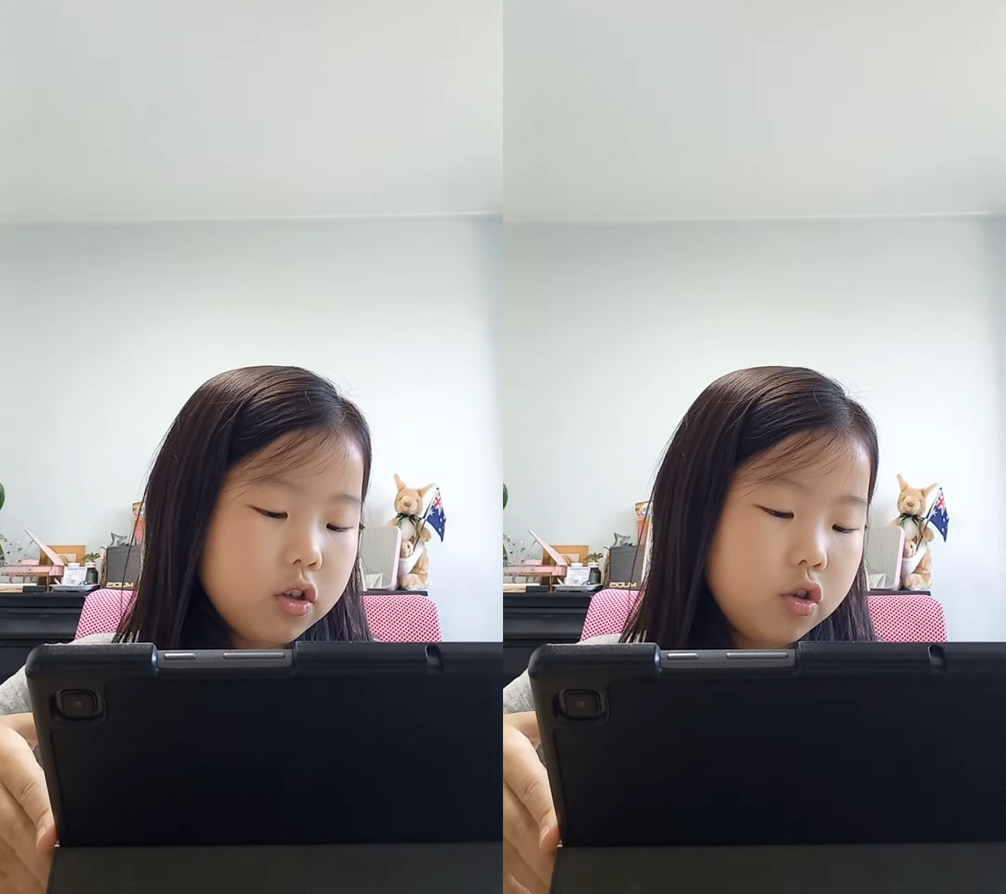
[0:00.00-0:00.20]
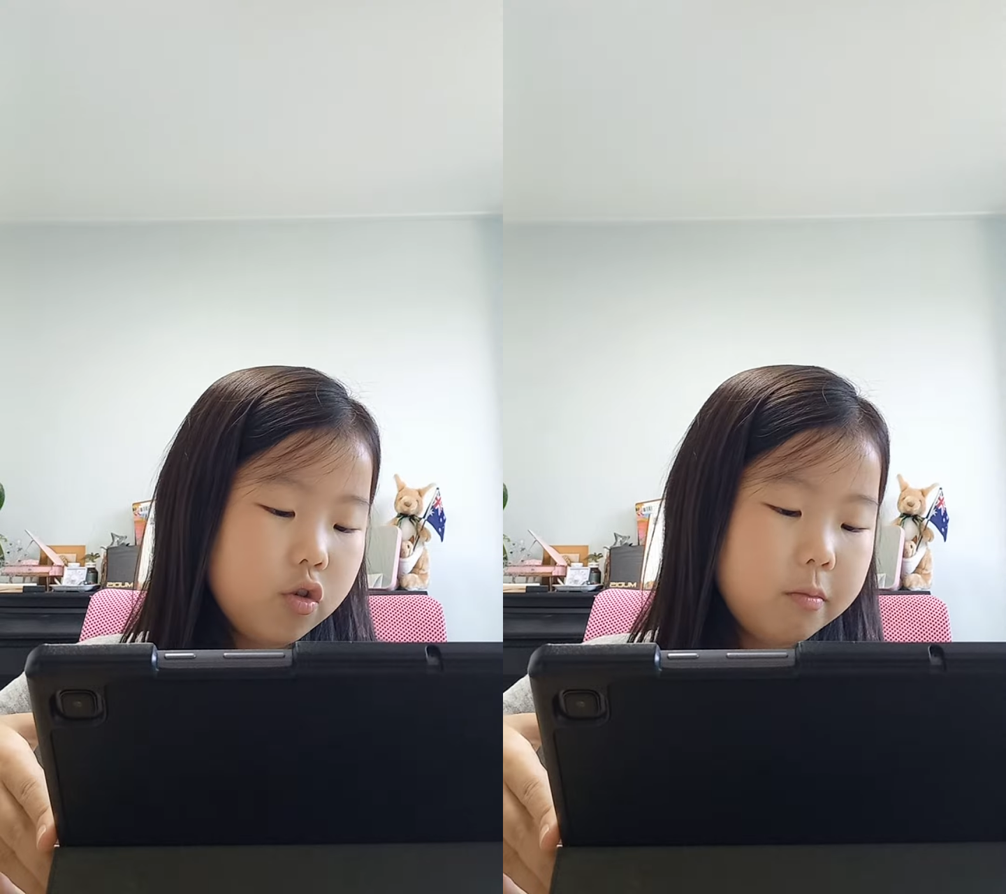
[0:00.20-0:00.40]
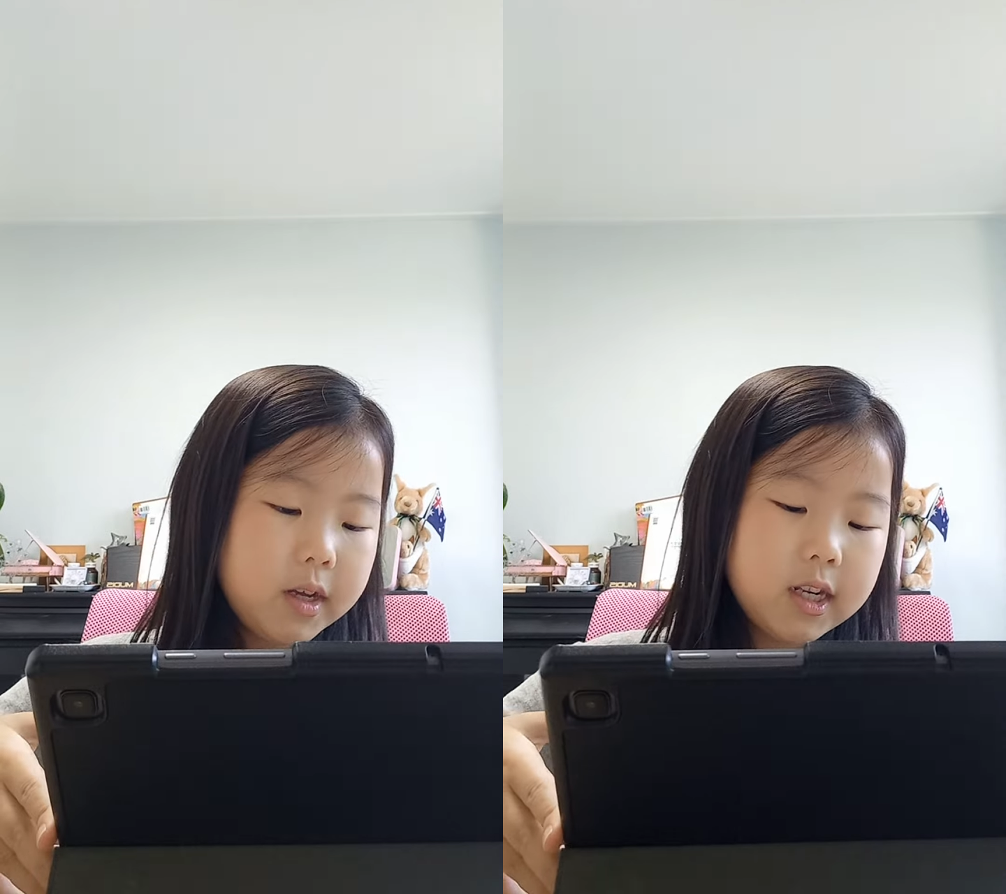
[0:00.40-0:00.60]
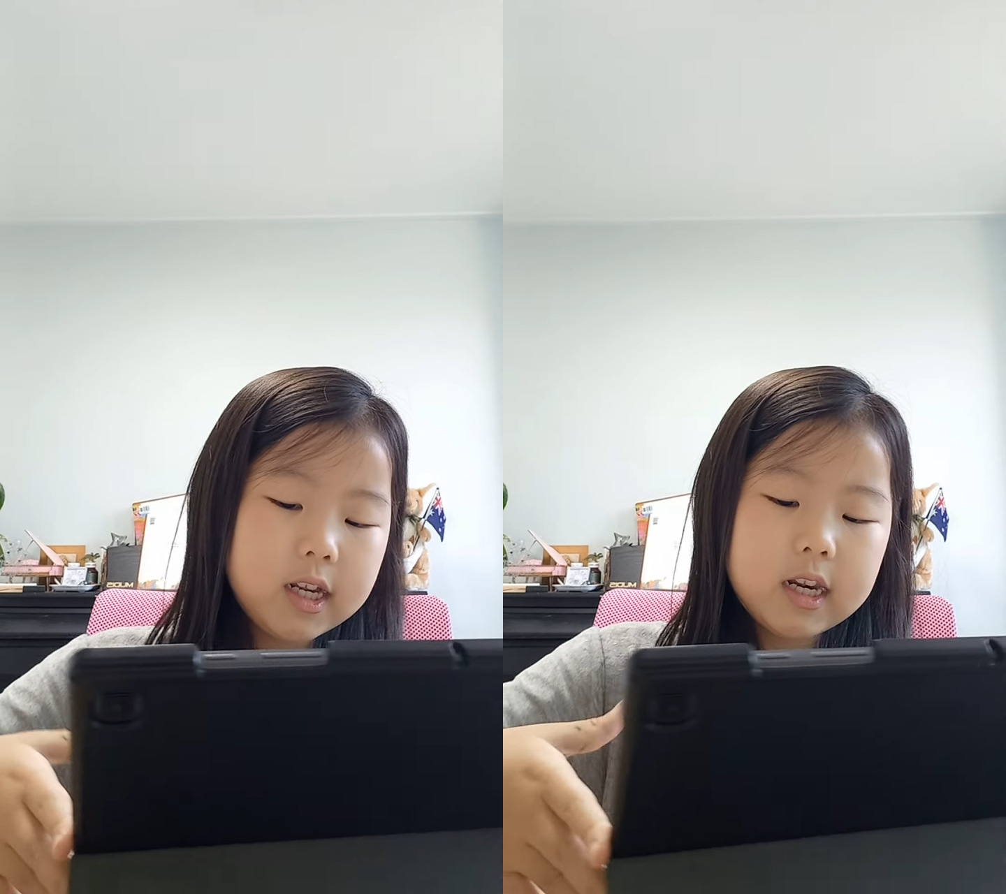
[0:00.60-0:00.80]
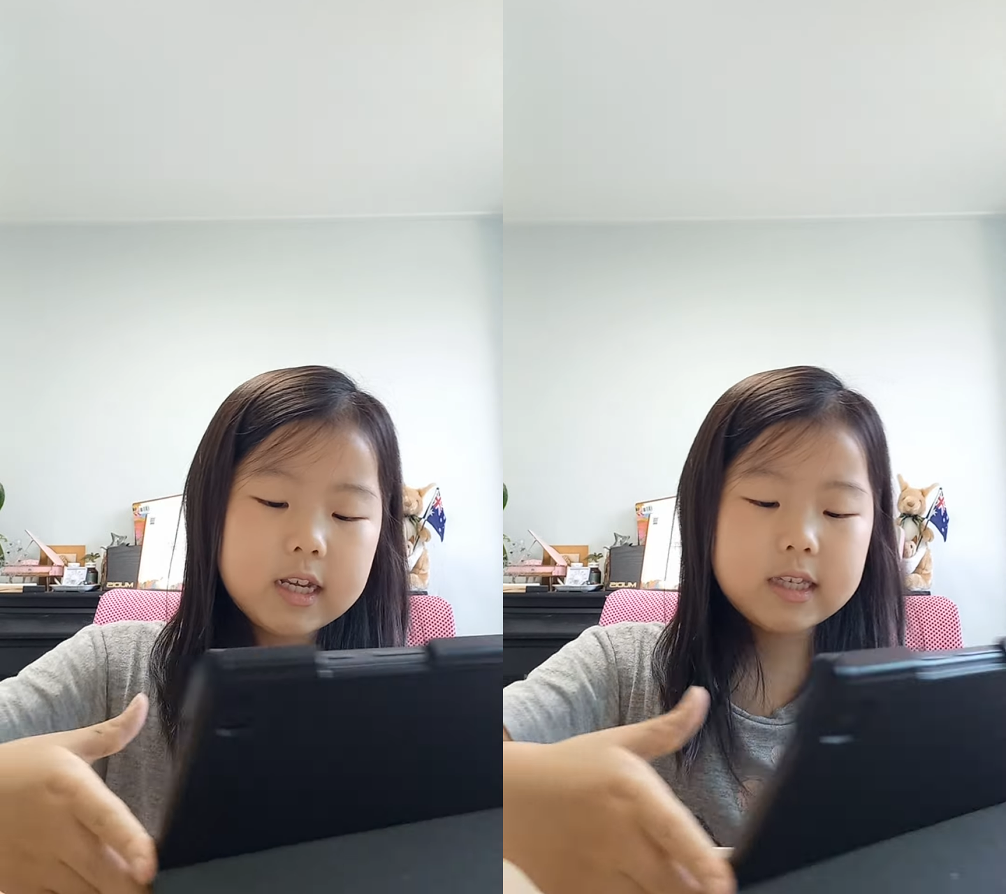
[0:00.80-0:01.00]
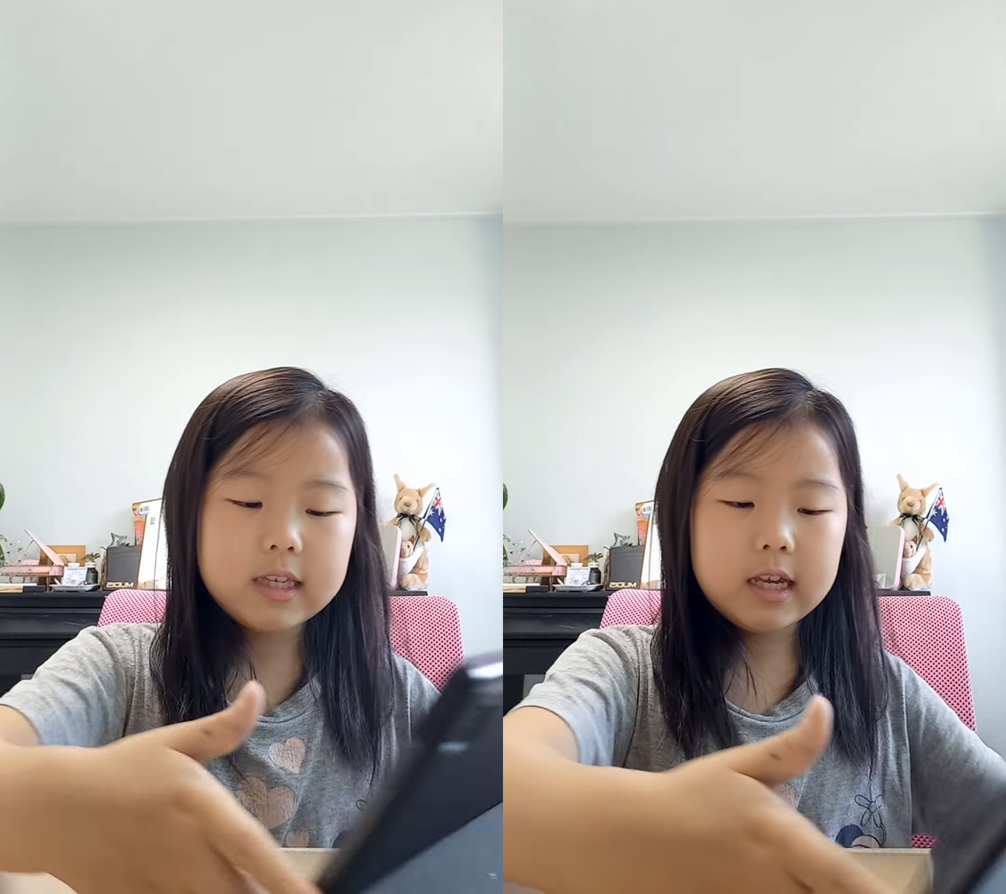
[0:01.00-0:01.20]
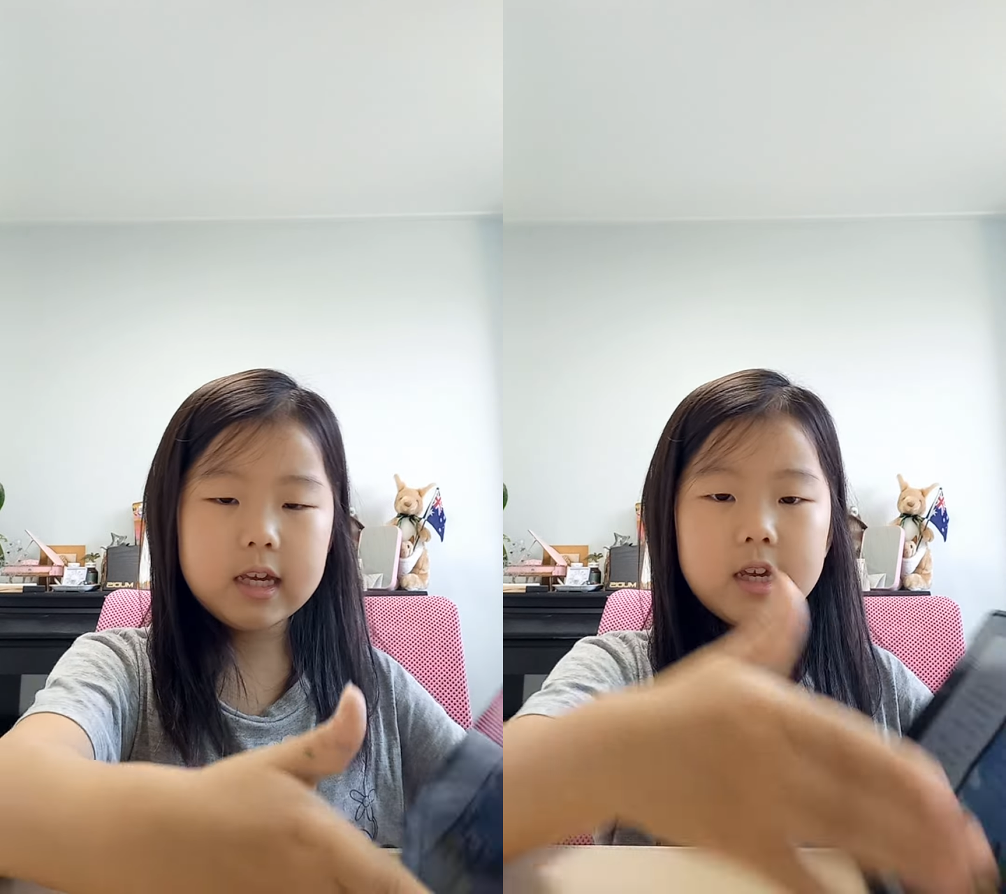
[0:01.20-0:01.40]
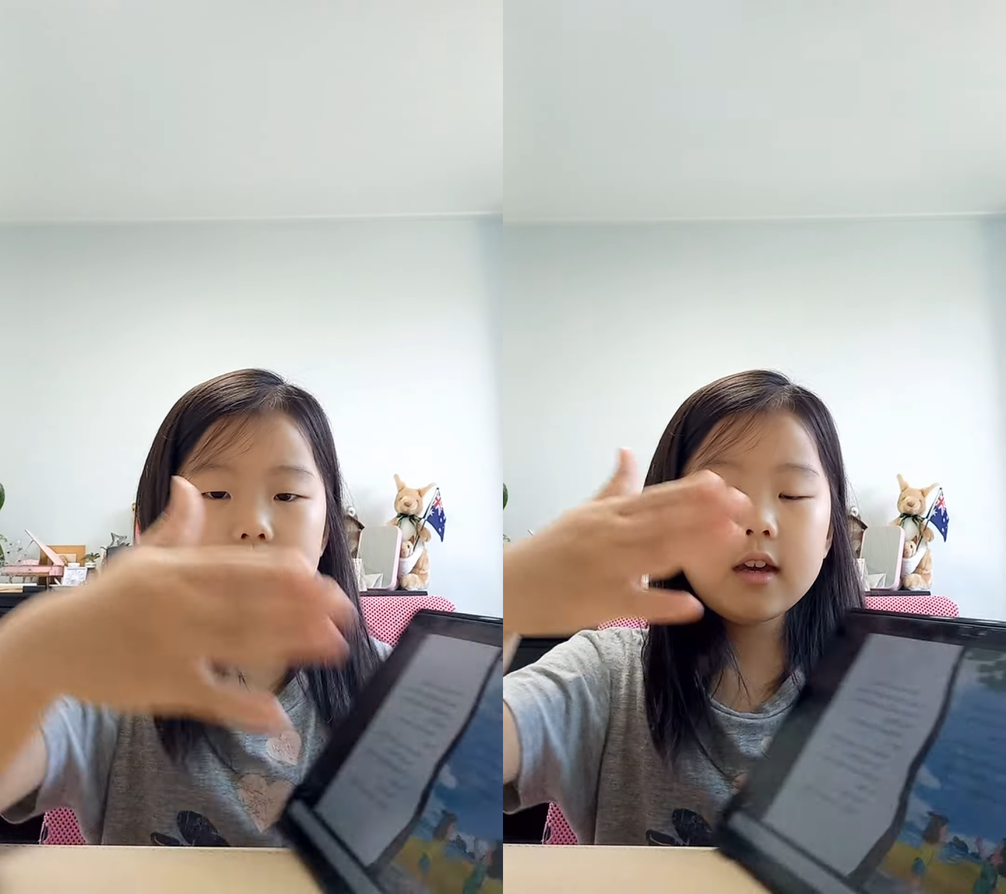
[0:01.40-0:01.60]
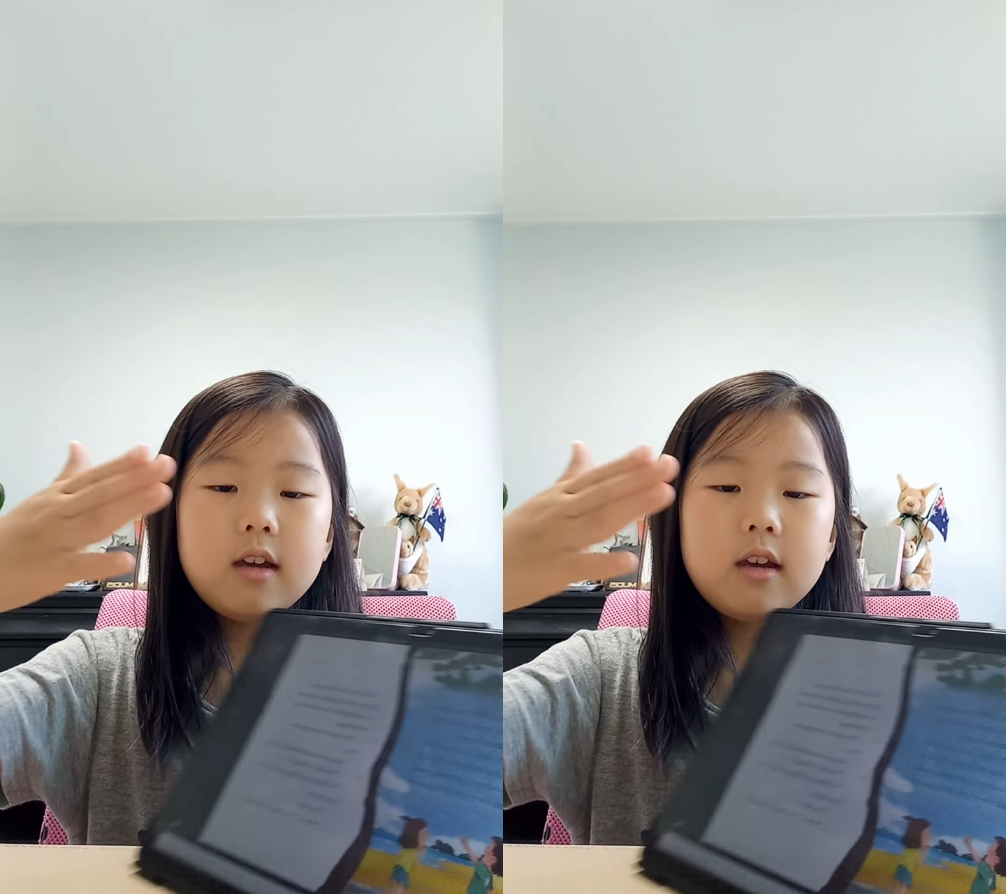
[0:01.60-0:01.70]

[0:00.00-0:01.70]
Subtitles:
You mean in the sea?